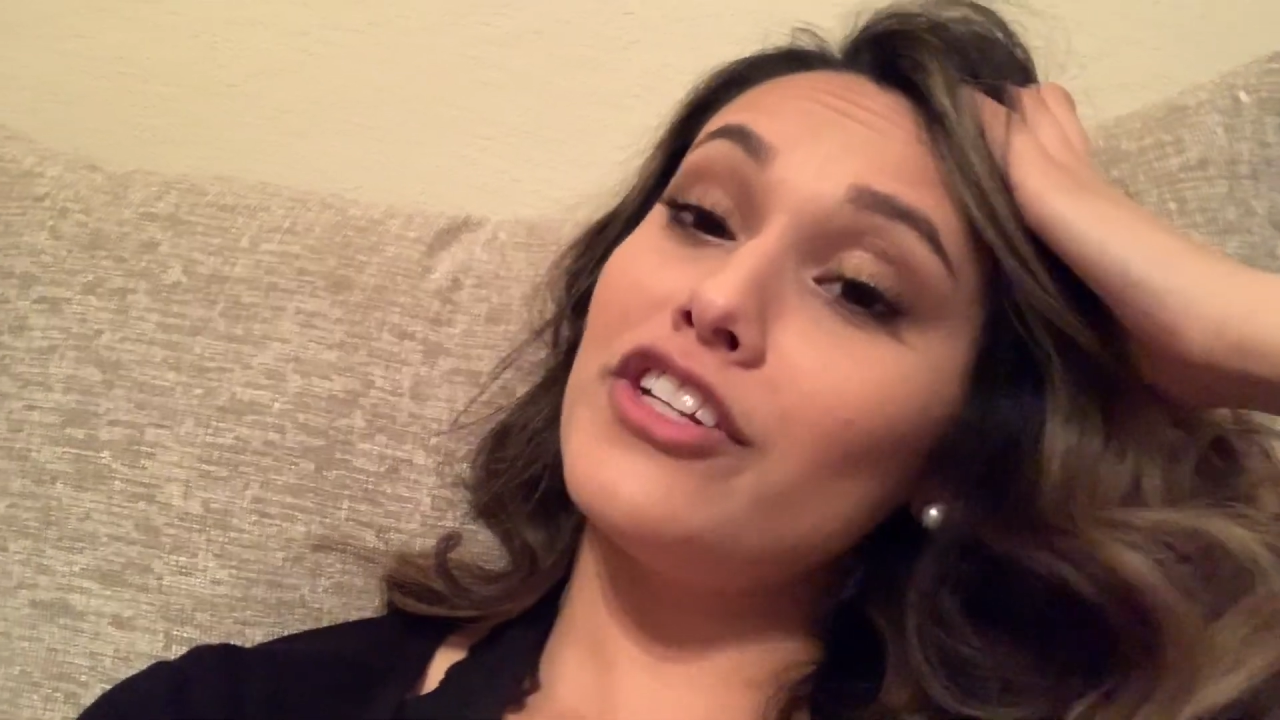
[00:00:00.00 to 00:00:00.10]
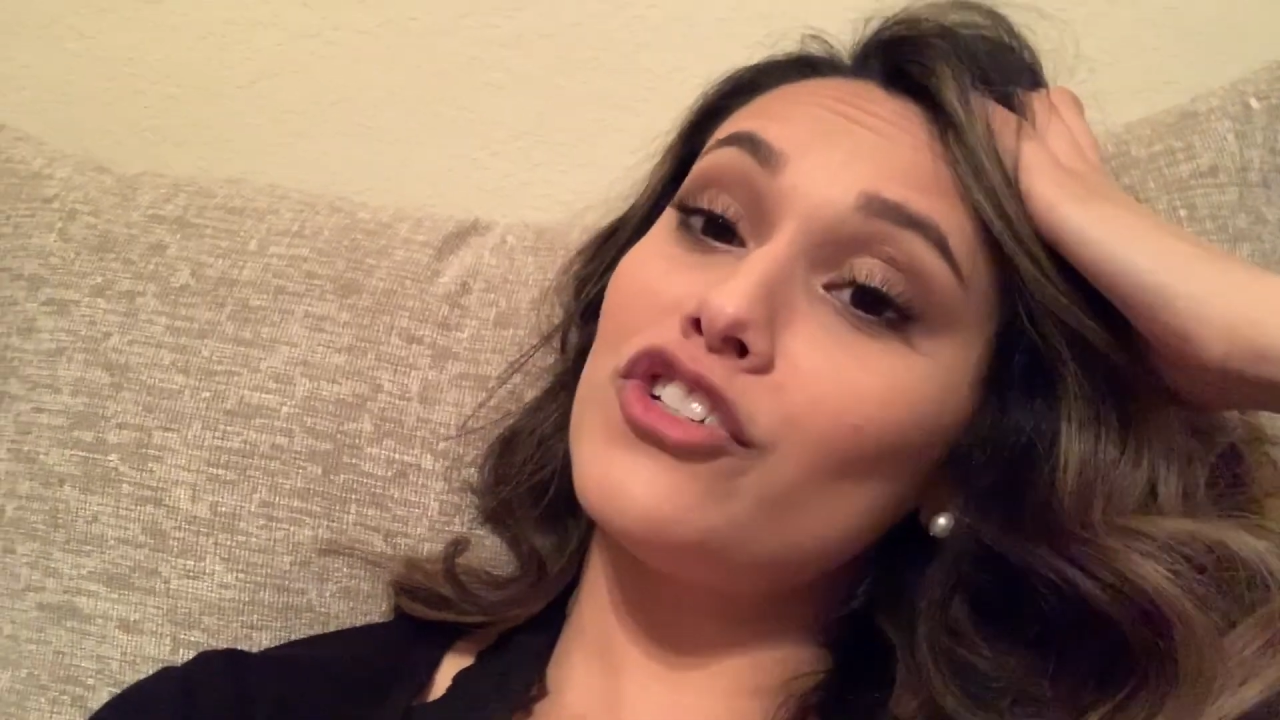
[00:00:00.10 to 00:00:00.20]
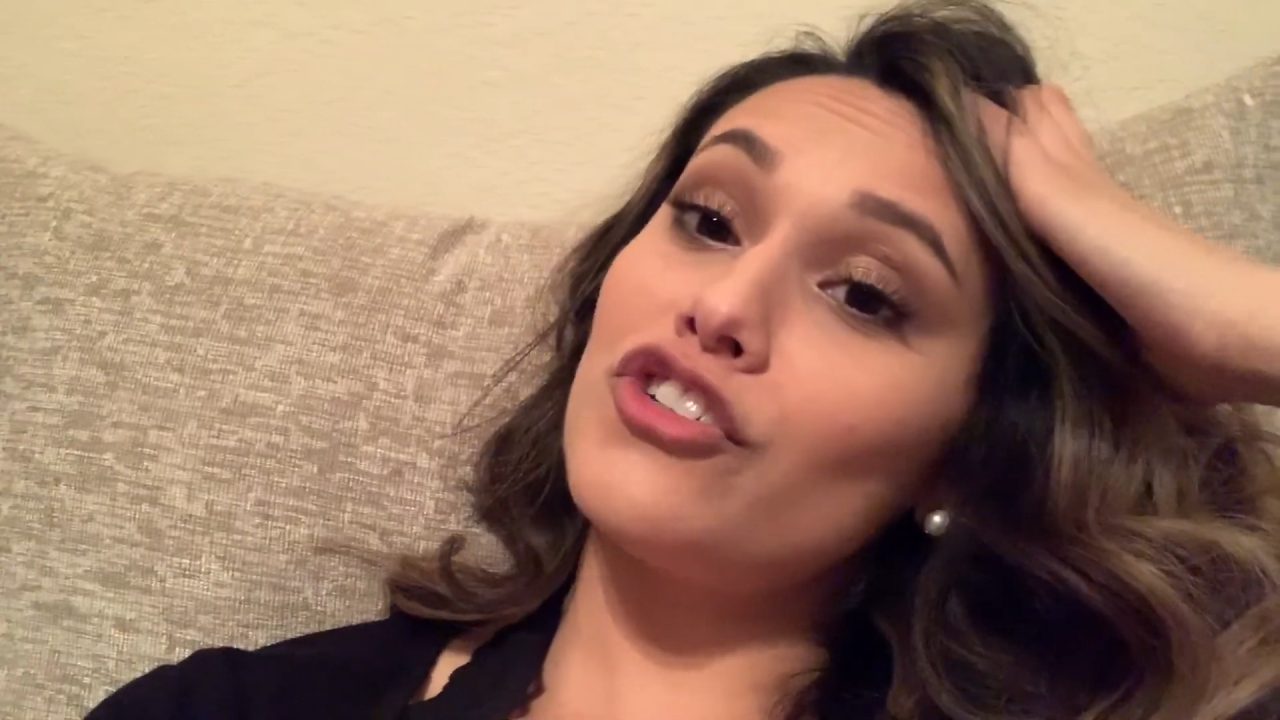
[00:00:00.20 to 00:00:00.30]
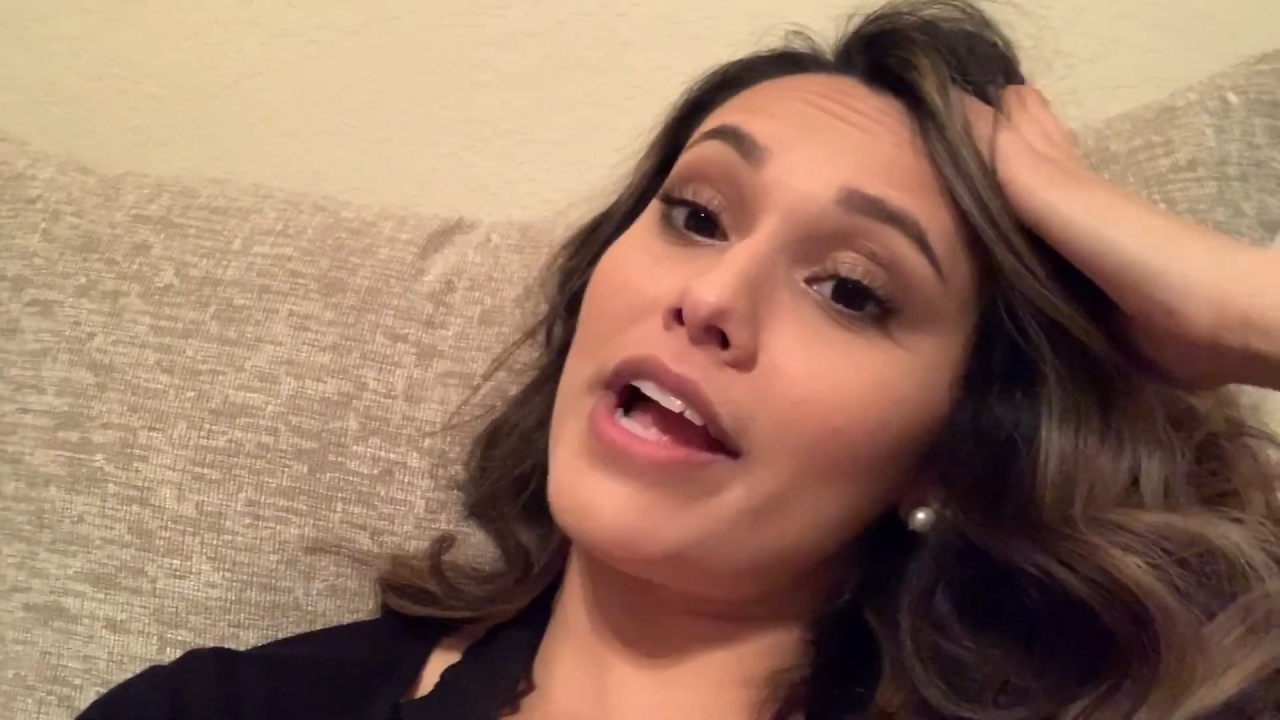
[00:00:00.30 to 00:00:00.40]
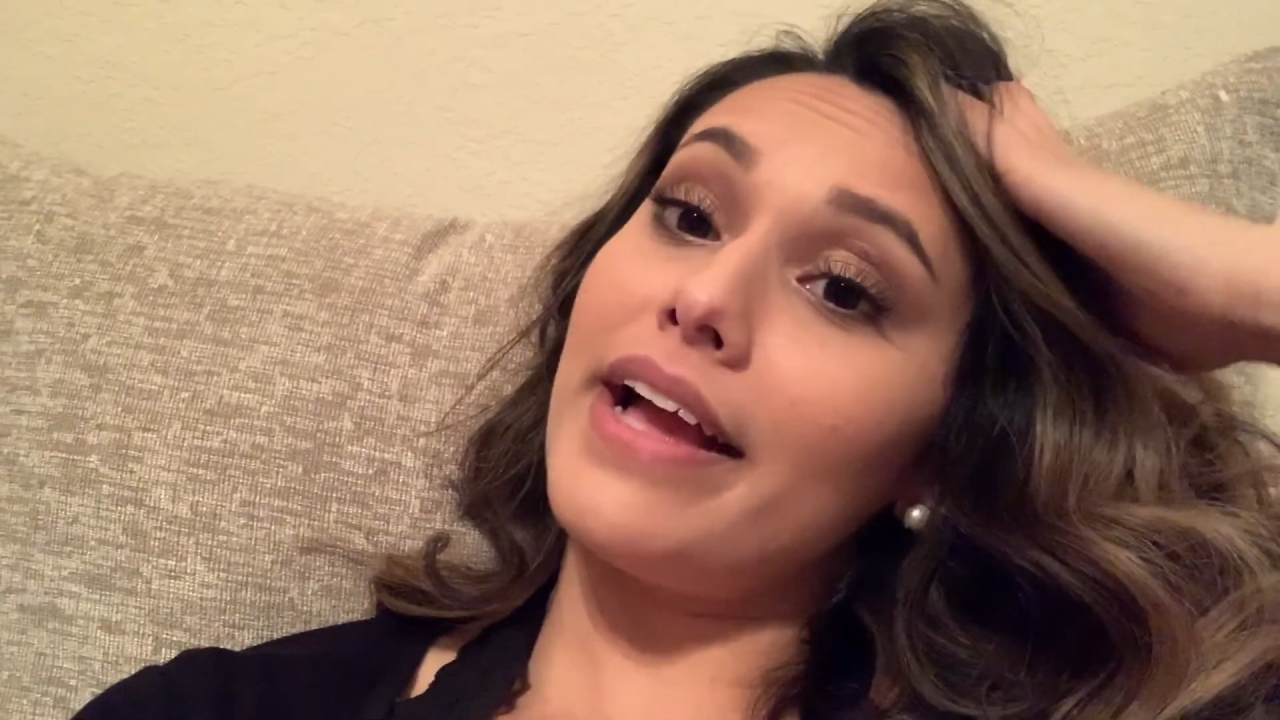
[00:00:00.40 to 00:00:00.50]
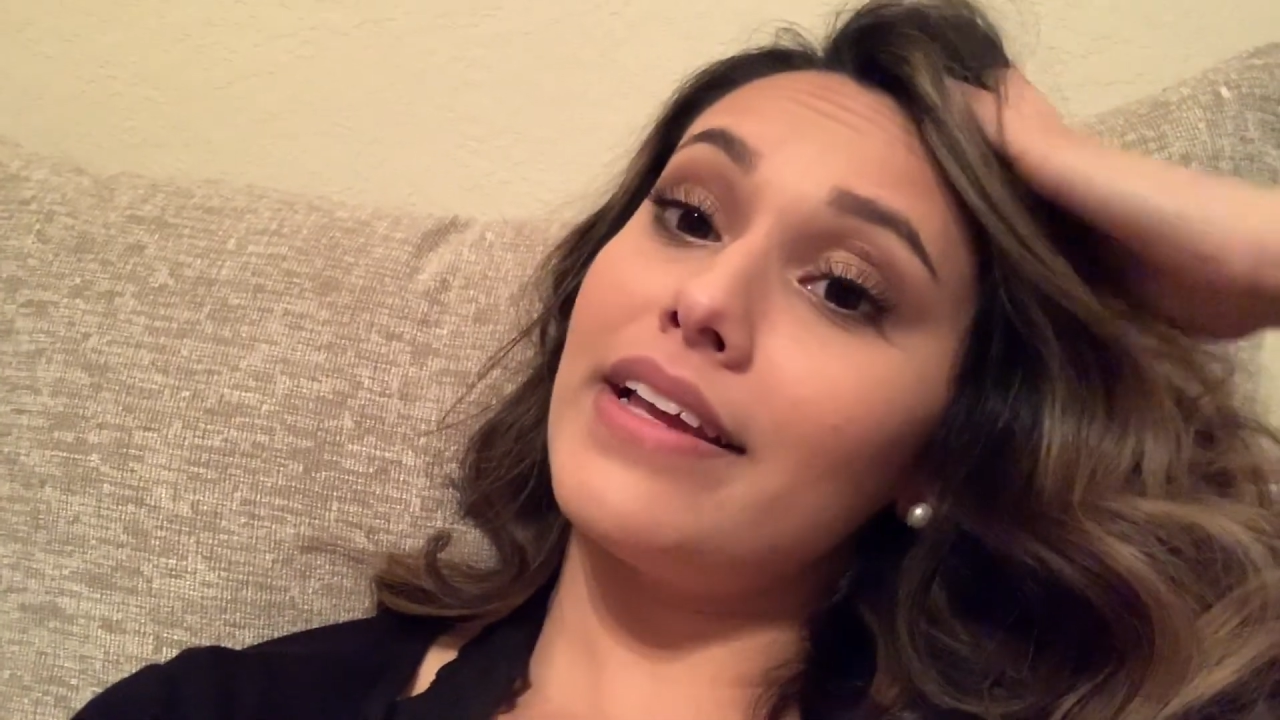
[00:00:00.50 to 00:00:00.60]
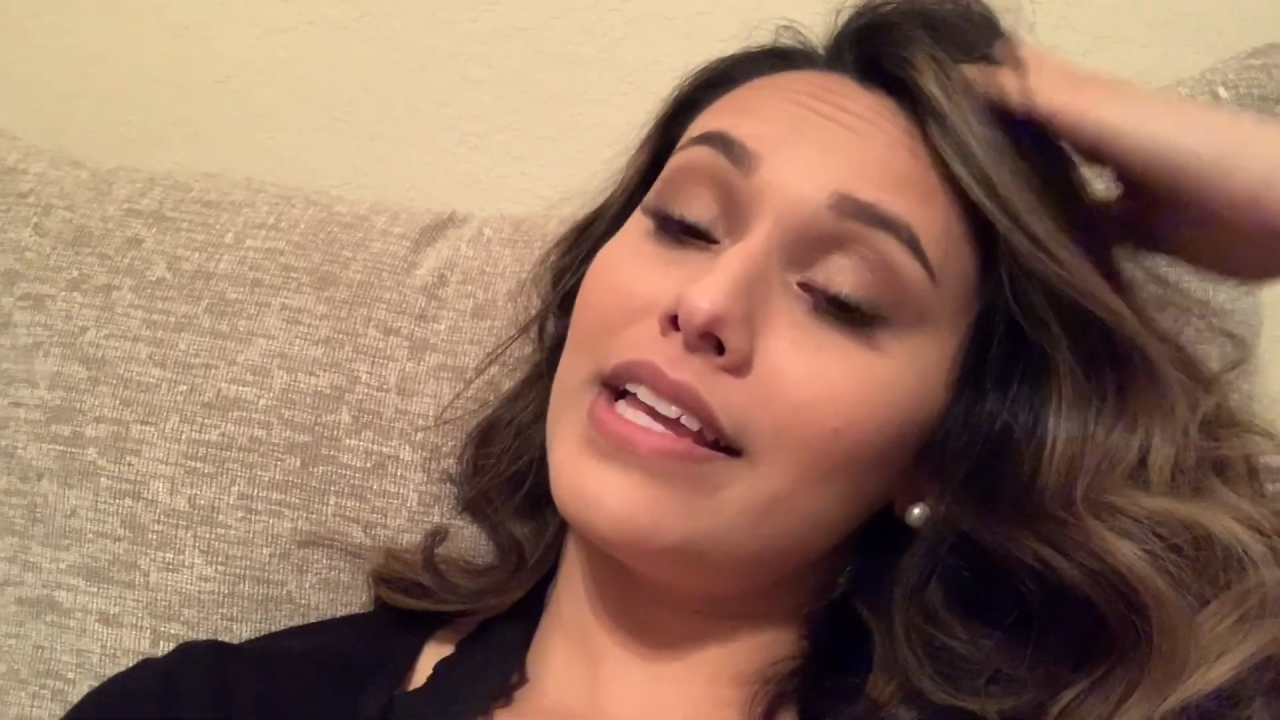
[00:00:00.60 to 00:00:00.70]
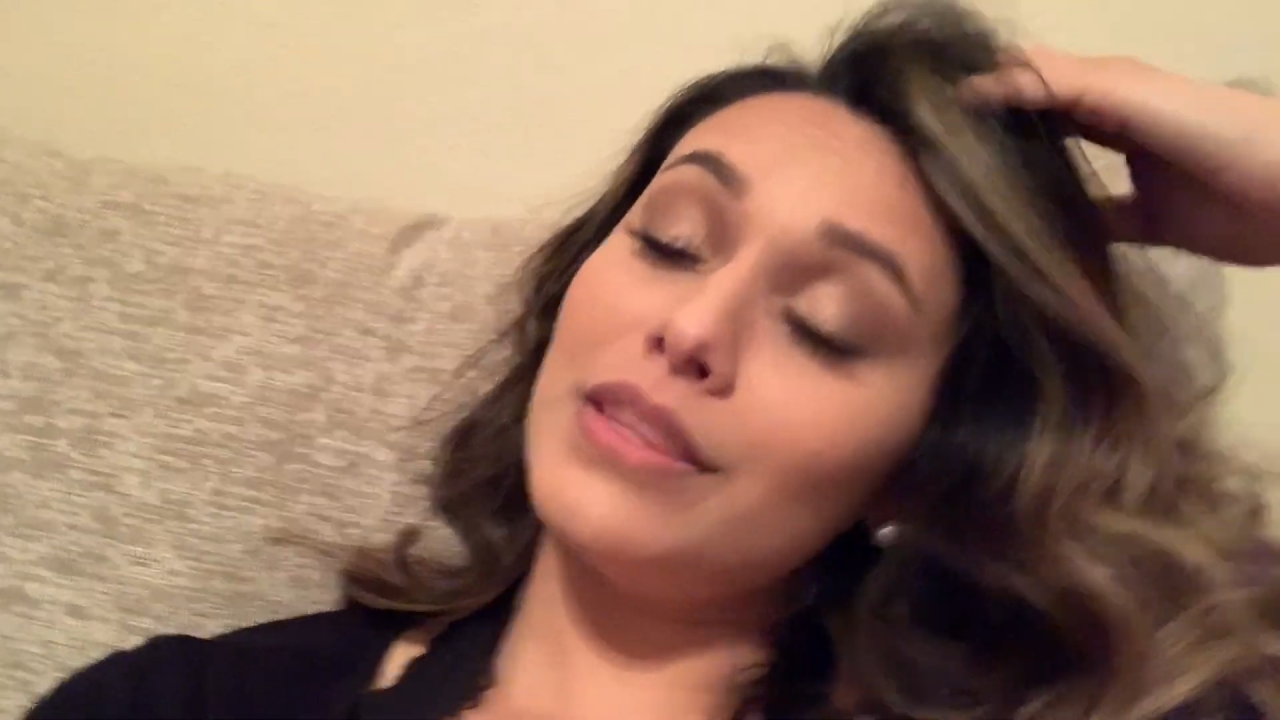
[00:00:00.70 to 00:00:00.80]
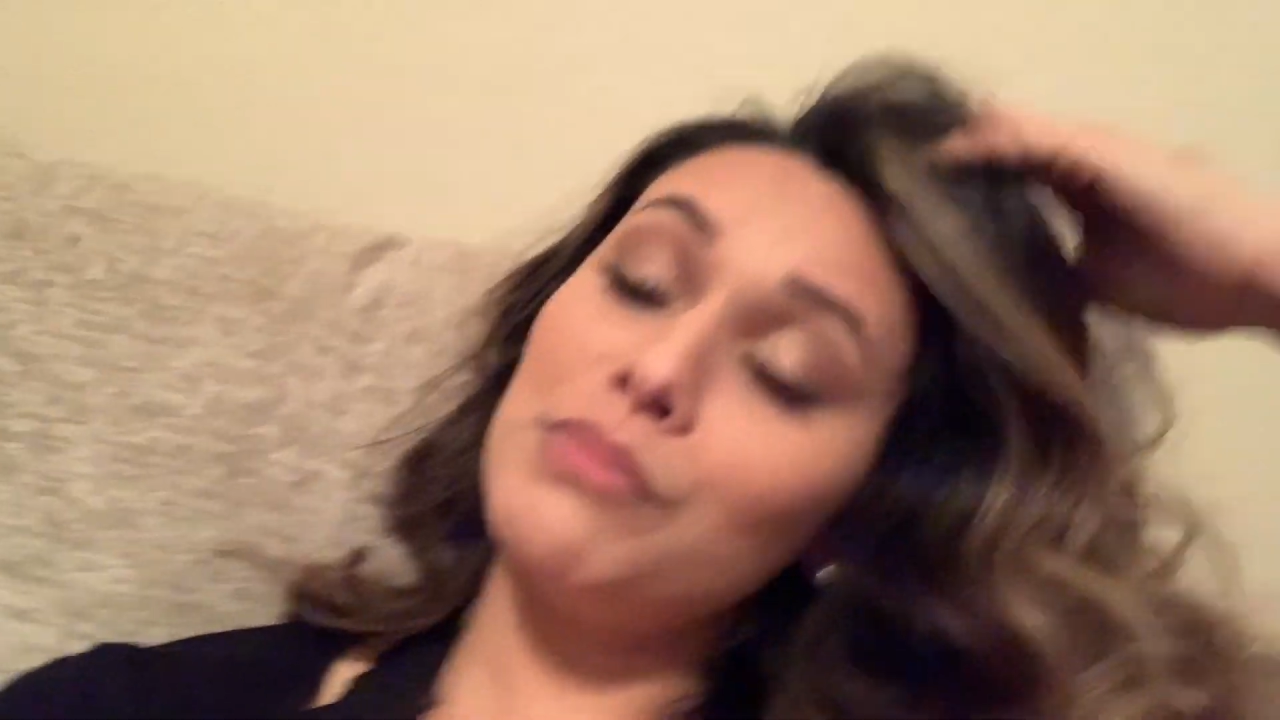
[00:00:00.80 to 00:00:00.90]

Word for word: Your Dragon at